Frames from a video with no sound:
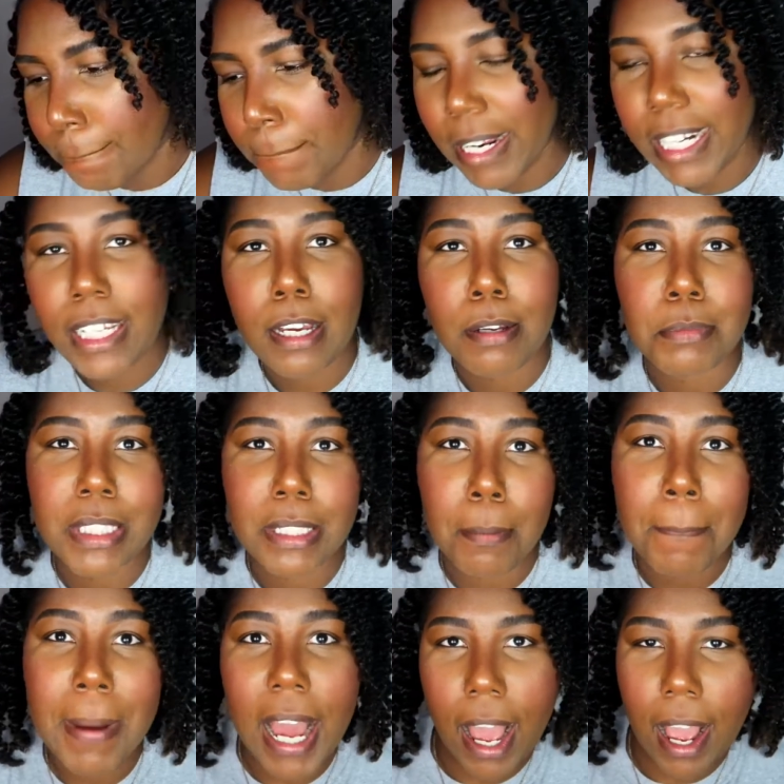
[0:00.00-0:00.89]
but it comes
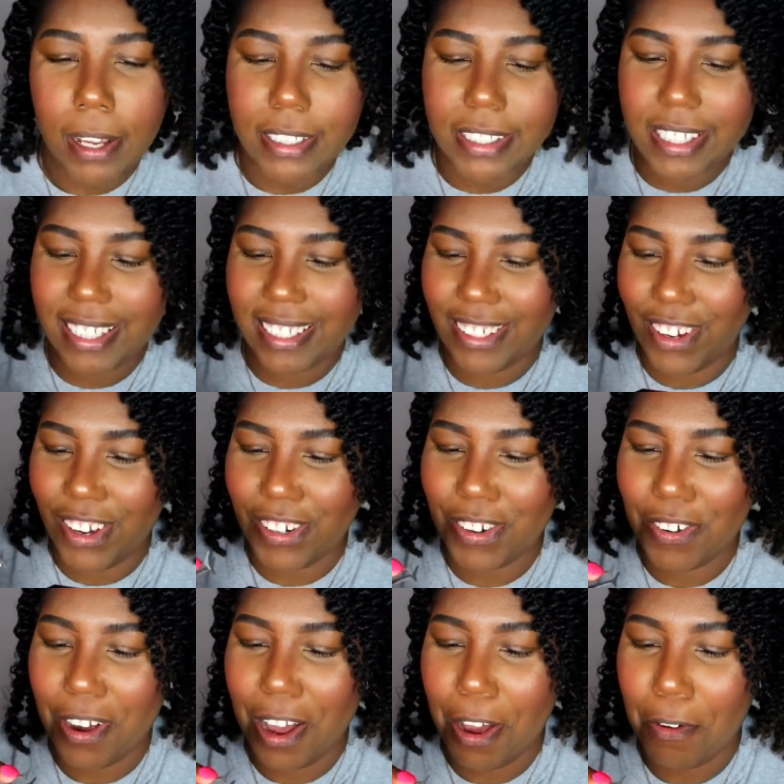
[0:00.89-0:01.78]
in a box. Y'all
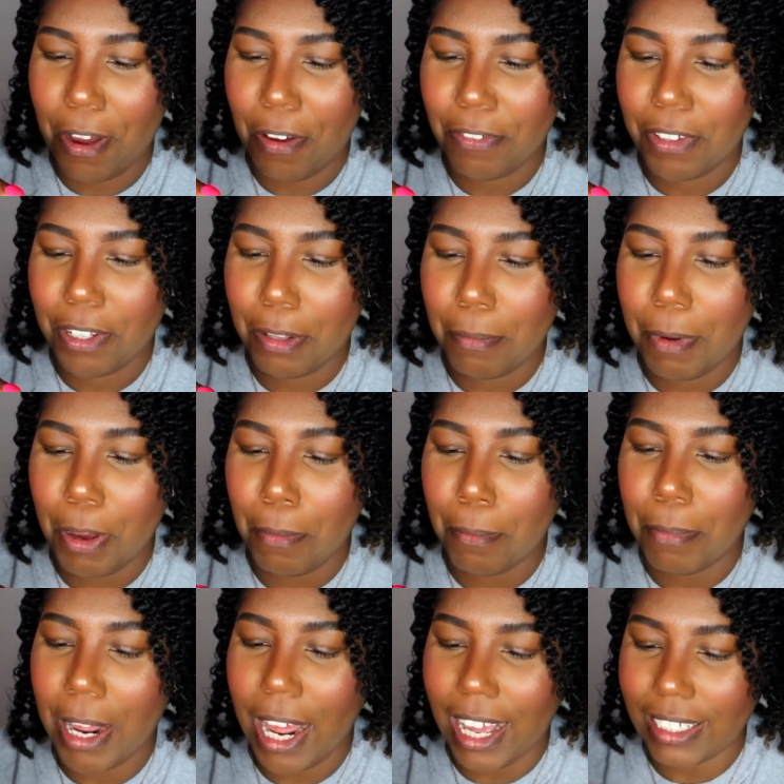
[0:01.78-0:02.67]
know how I feel
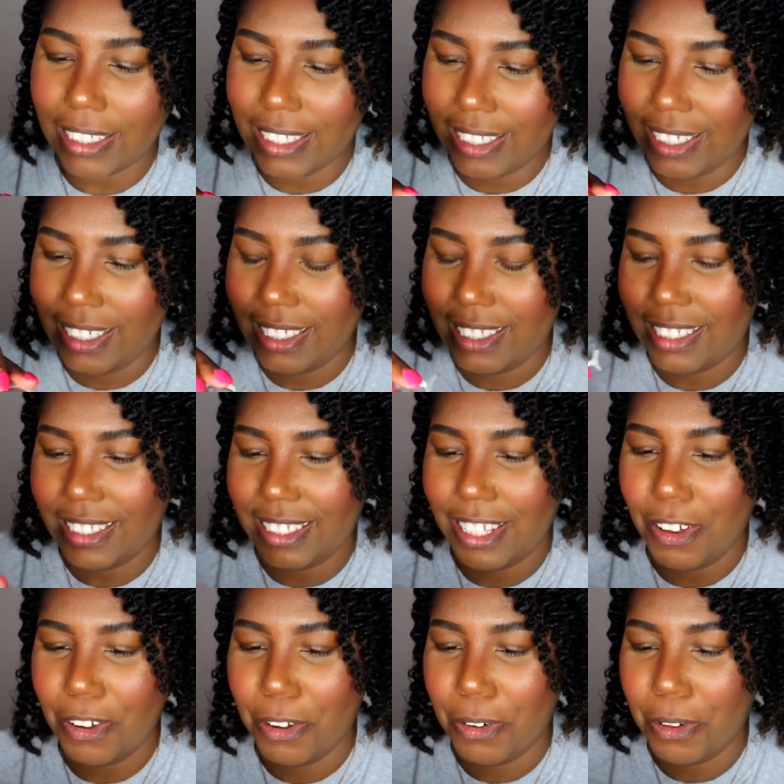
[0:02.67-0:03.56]
about boxes.
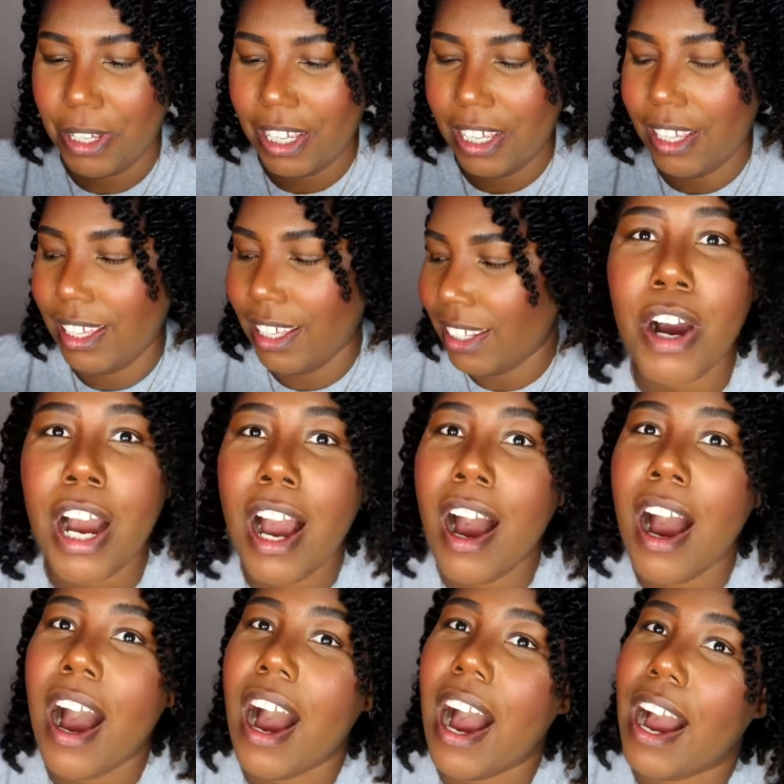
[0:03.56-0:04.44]
So
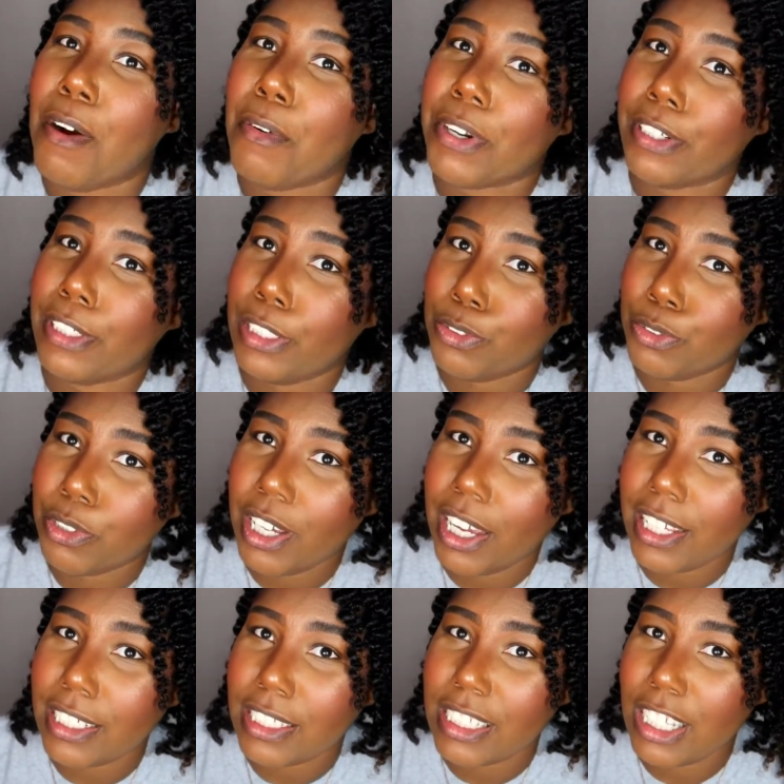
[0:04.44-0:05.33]
I want to let you
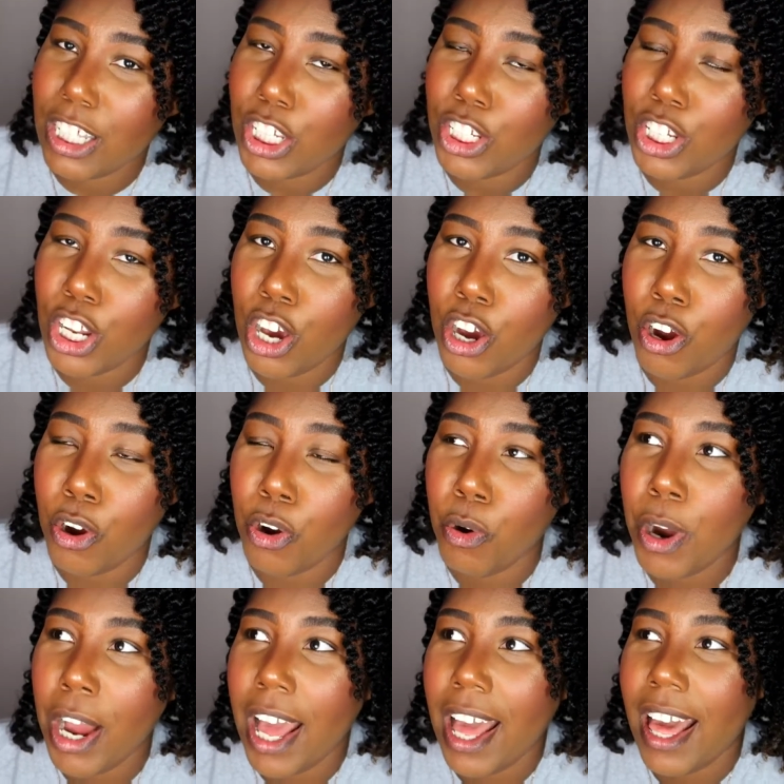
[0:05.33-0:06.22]
guys
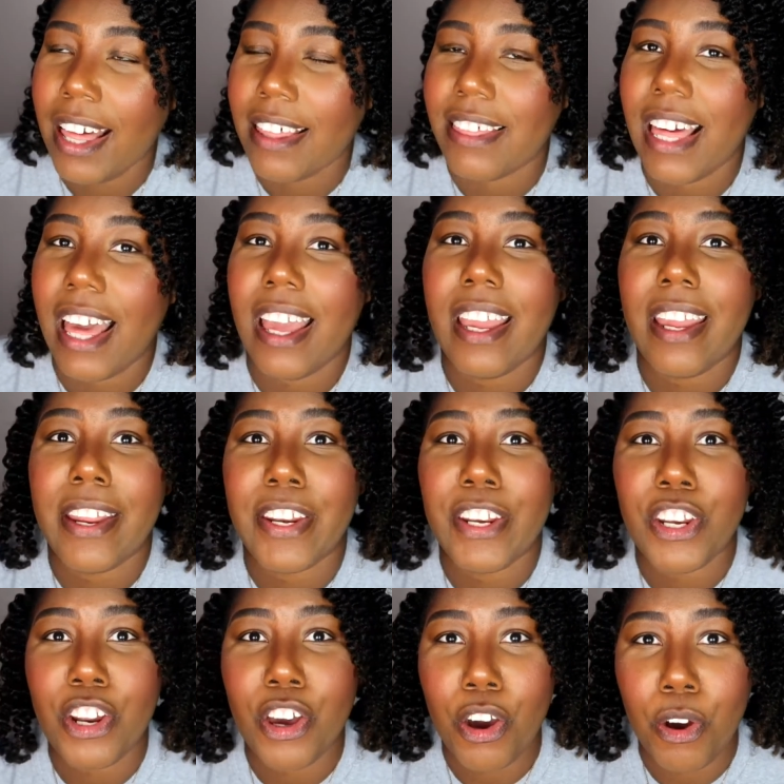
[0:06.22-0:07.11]
know that
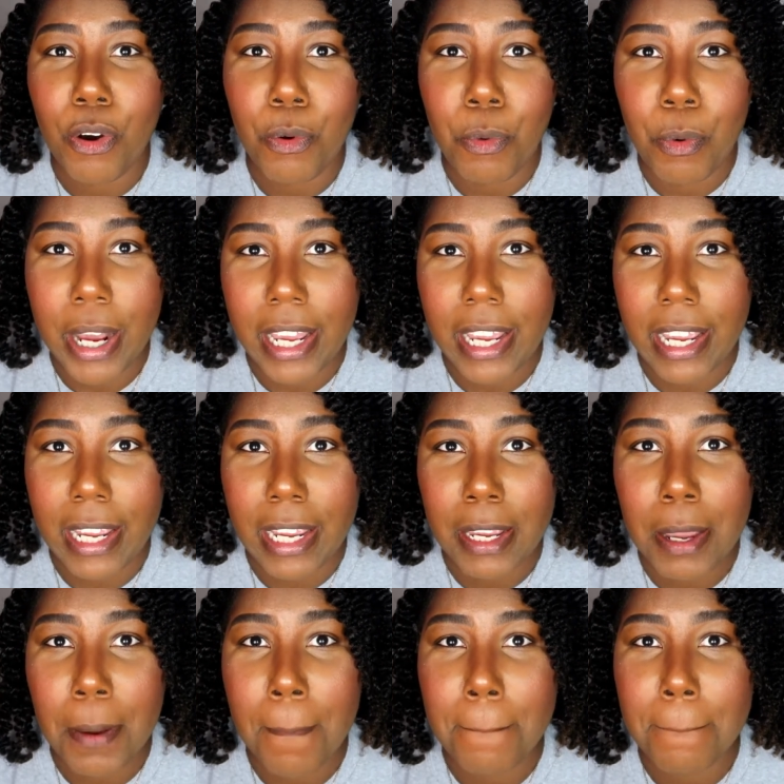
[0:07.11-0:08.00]
in no
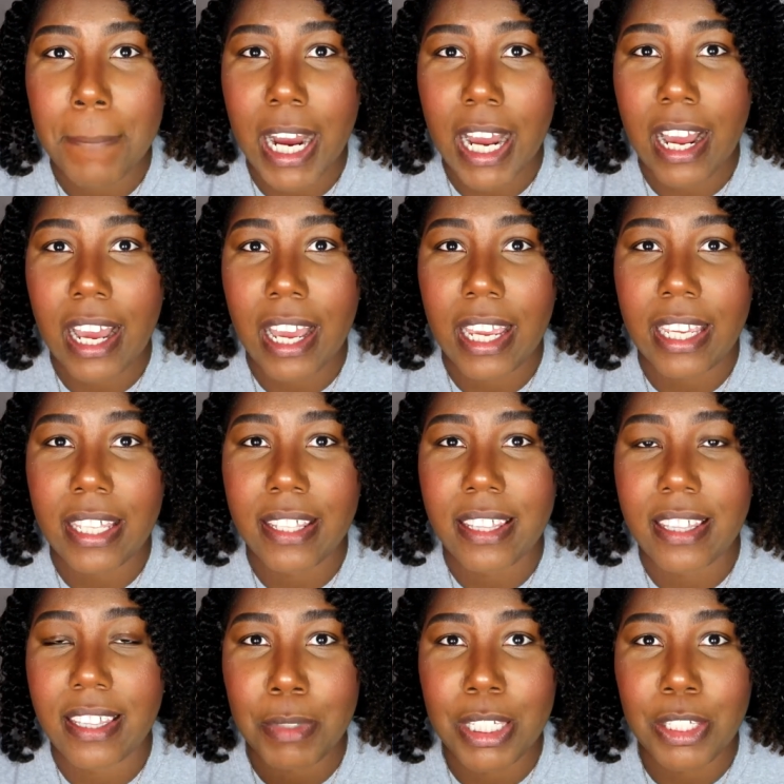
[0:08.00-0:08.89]
way by
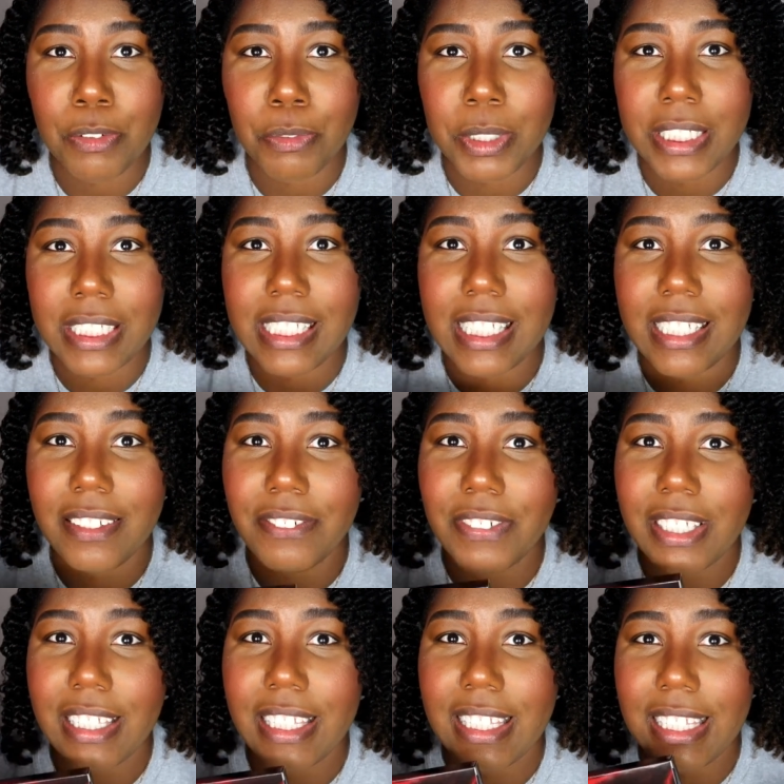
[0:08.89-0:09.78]
me
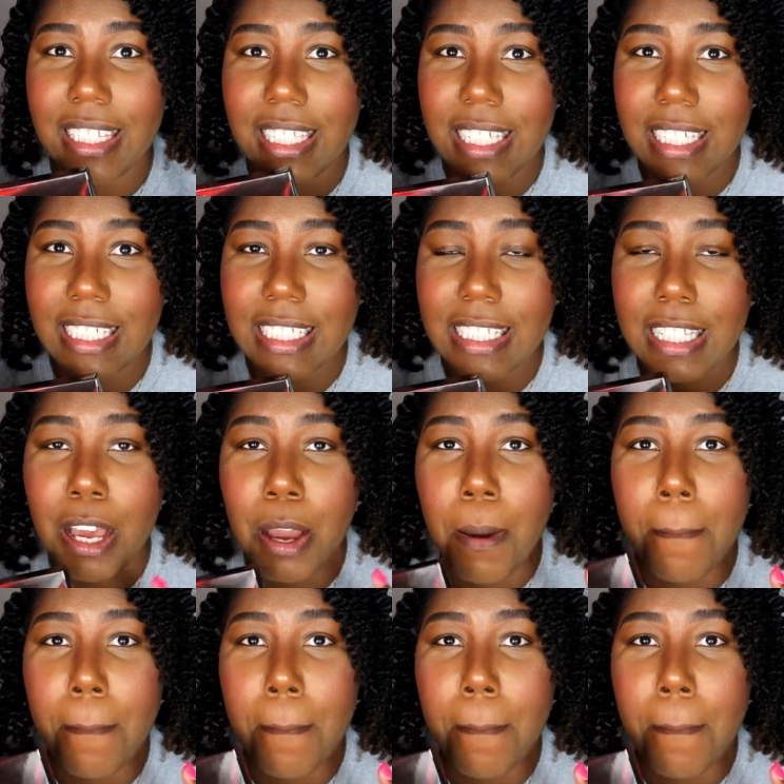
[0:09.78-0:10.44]
receiving this